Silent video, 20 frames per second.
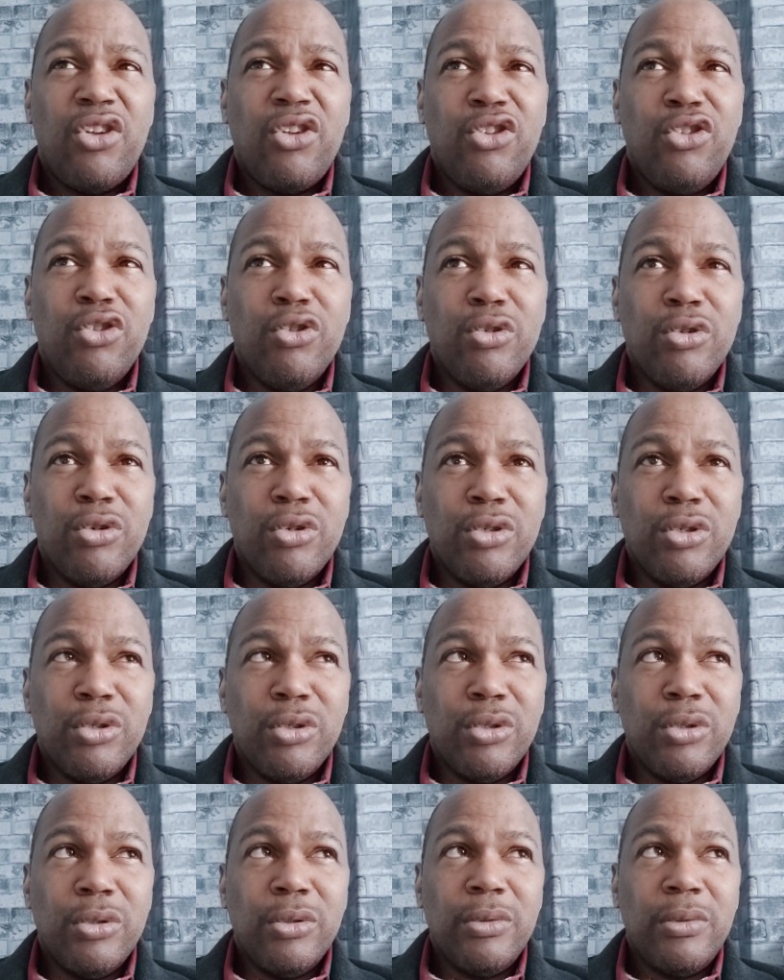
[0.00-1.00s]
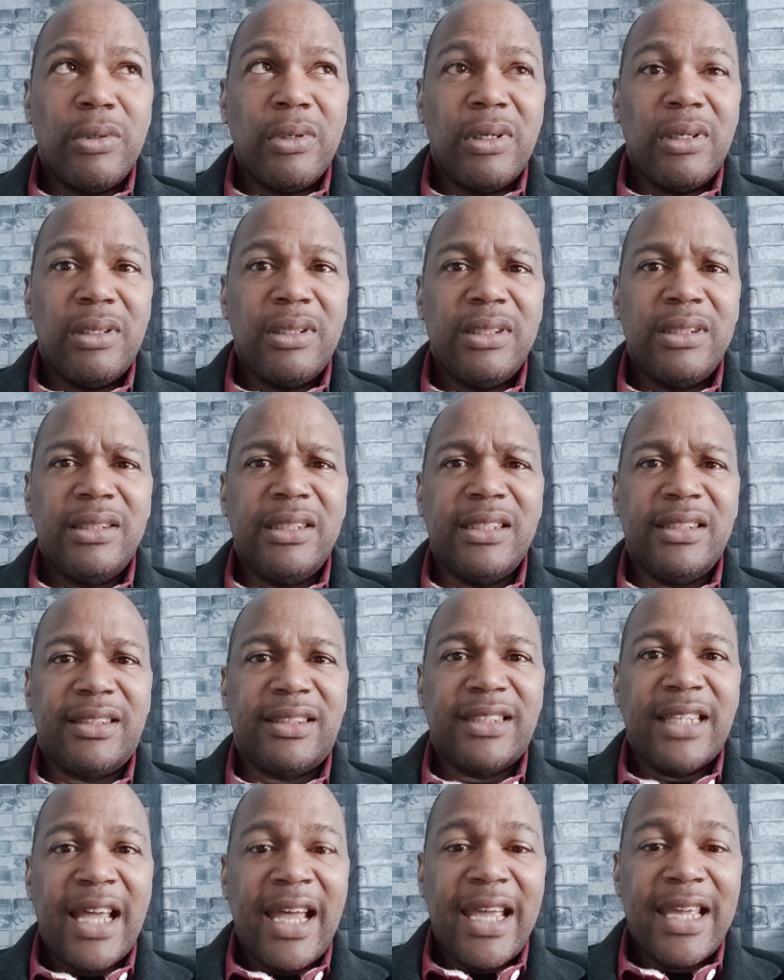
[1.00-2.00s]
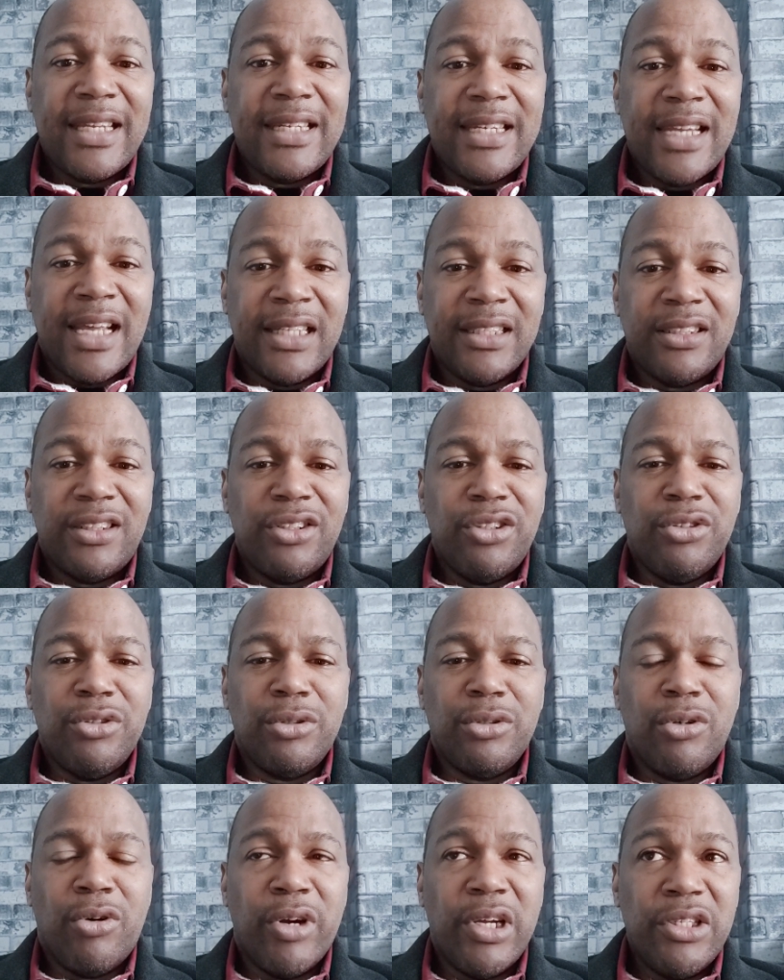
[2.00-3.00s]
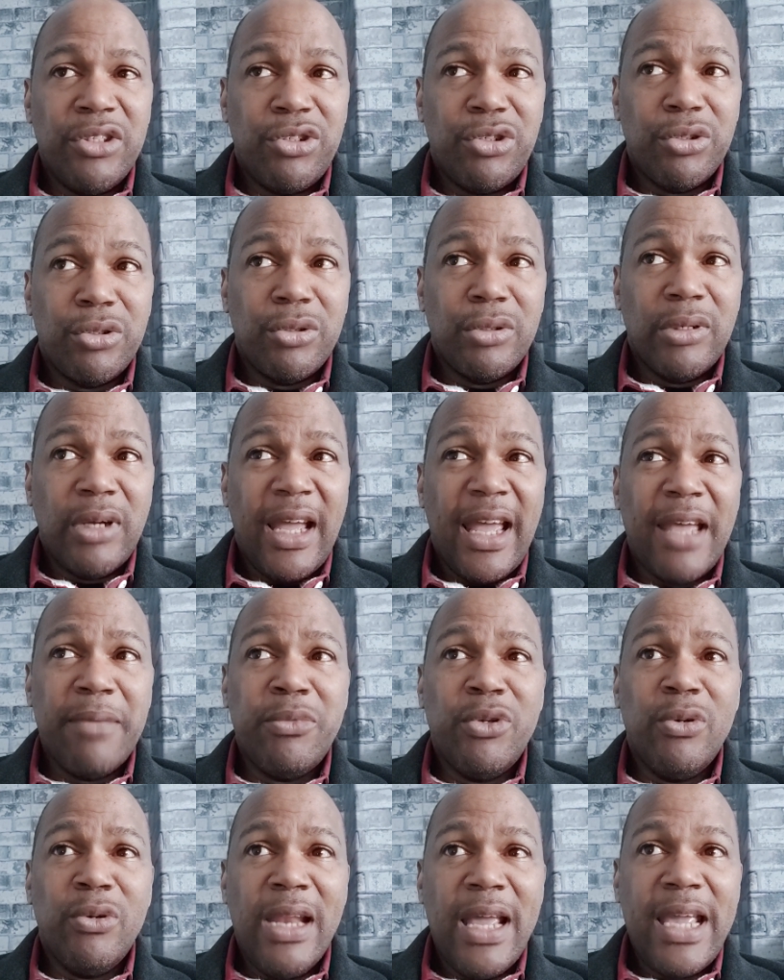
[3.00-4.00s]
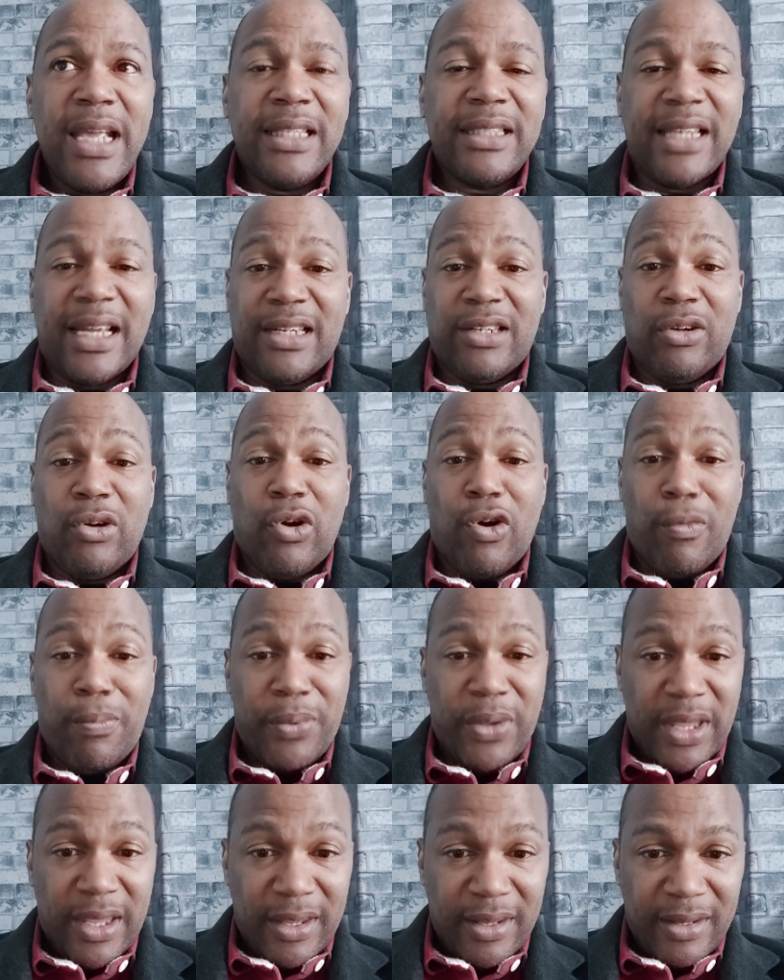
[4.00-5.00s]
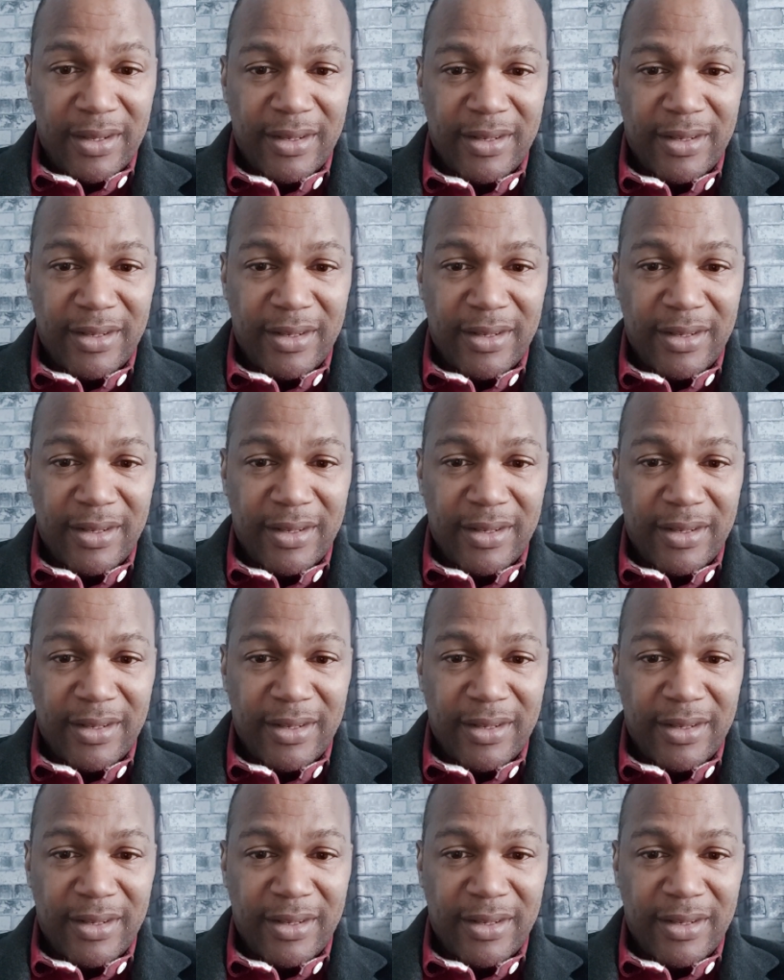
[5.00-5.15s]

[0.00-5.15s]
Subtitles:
you decide that you're going to emulate and copy